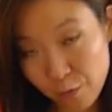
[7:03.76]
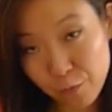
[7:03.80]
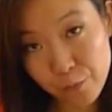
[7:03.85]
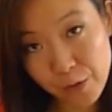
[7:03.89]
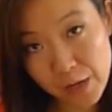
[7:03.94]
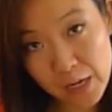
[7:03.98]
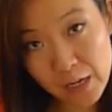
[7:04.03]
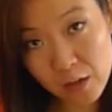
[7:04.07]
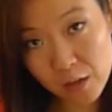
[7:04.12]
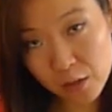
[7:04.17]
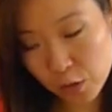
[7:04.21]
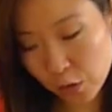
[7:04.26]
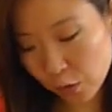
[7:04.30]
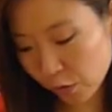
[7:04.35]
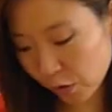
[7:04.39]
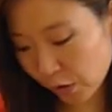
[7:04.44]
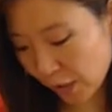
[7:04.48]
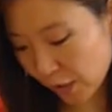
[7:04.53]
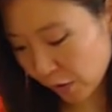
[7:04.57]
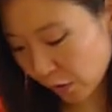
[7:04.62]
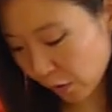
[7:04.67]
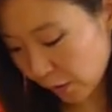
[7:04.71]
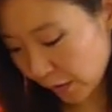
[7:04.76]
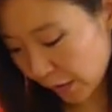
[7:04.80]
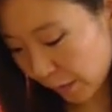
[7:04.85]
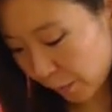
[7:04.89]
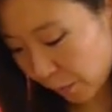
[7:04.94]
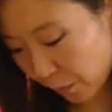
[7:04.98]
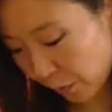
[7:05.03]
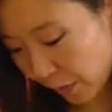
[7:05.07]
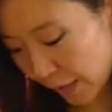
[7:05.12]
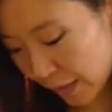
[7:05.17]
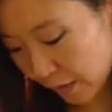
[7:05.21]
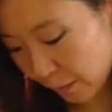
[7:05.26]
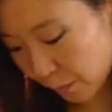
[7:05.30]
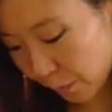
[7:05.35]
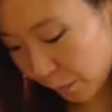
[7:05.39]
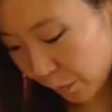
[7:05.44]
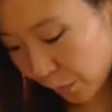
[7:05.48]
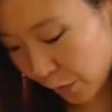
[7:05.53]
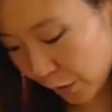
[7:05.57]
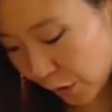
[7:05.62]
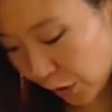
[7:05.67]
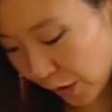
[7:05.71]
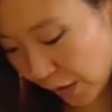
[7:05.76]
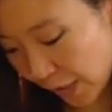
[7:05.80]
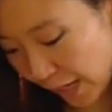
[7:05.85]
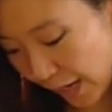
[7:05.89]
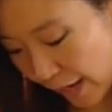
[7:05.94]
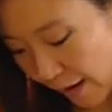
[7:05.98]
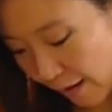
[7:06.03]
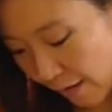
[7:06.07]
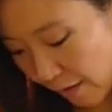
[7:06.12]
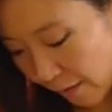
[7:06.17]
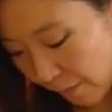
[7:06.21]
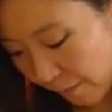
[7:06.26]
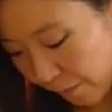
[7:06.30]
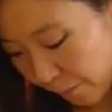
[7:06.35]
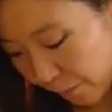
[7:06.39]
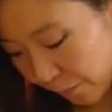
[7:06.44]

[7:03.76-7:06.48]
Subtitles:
finger to gently push it in